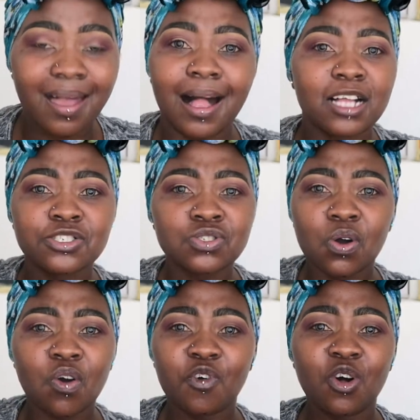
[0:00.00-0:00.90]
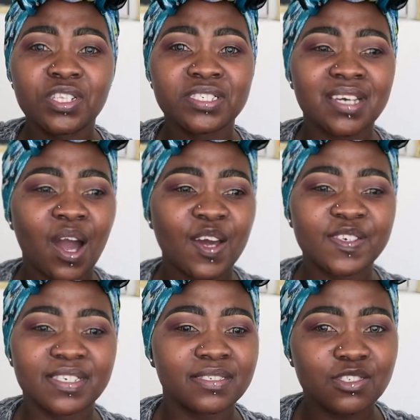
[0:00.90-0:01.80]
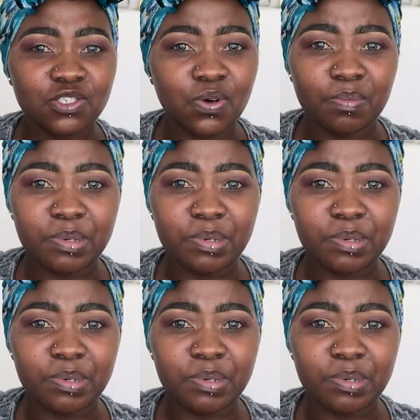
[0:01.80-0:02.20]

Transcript: I'll just talk over all those cars and, you know,